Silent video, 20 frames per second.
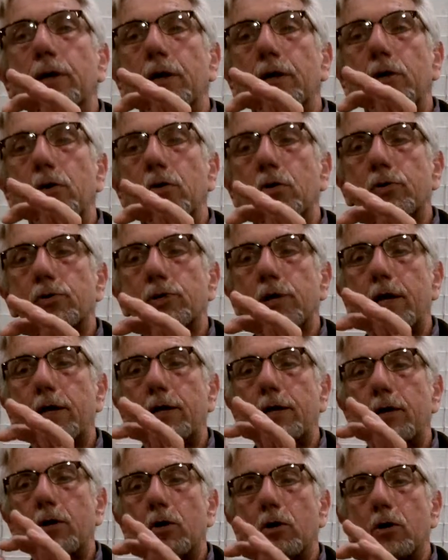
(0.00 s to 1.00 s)
you could say
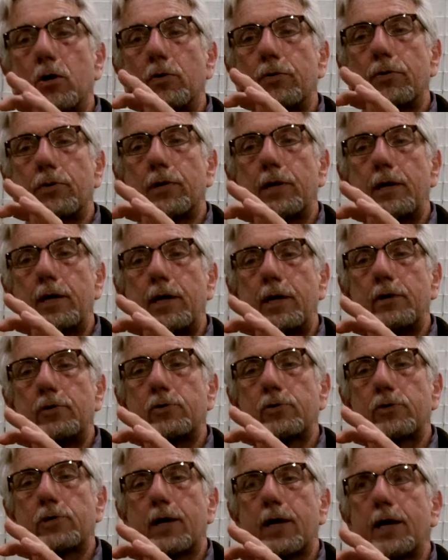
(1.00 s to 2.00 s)
the earth
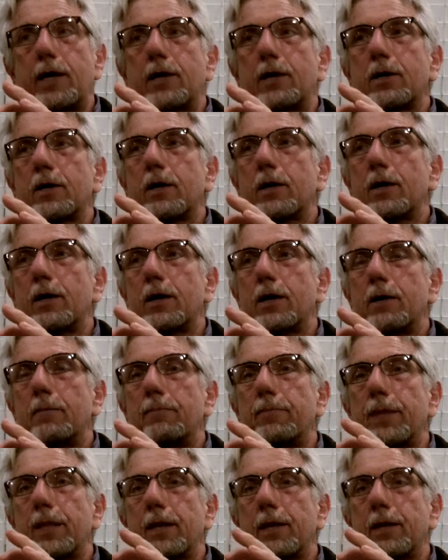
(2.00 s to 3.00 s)
is like,
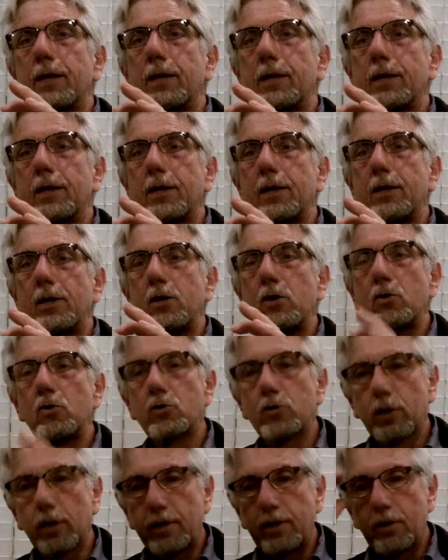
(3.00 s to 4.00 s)
um,
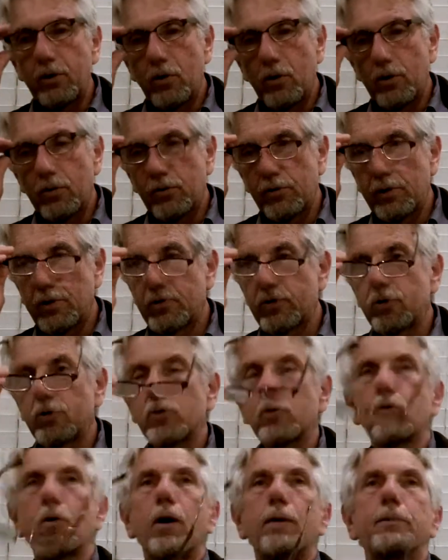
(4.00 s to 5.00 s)
usually the earth is
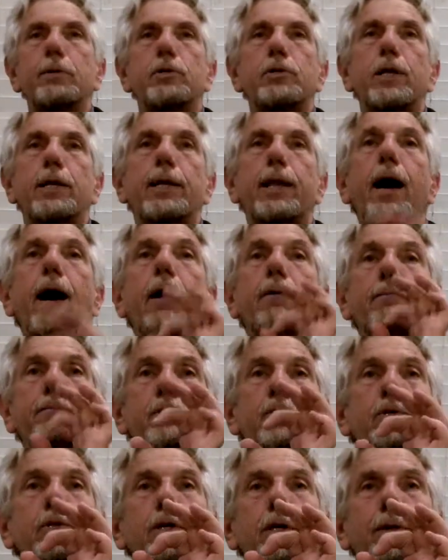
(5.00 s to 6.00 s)
described as a
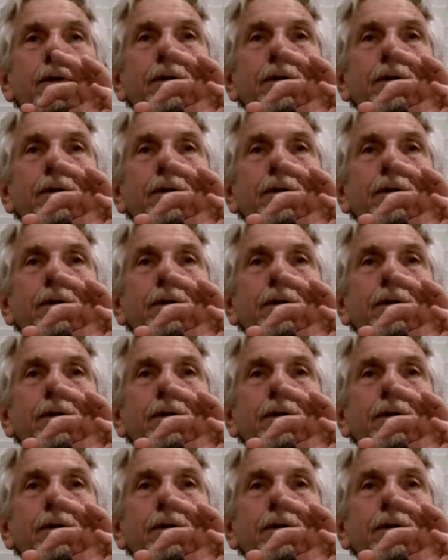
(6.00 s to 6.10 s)
nafs.